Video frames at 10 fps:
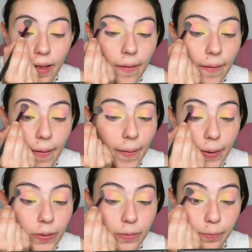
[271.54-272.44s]

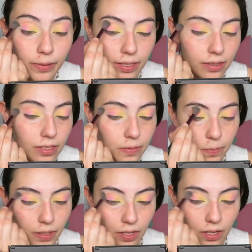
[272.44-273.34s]
again because we're
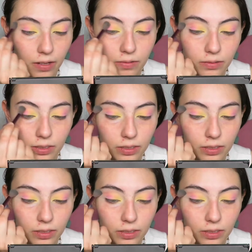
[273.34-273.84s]
missing out.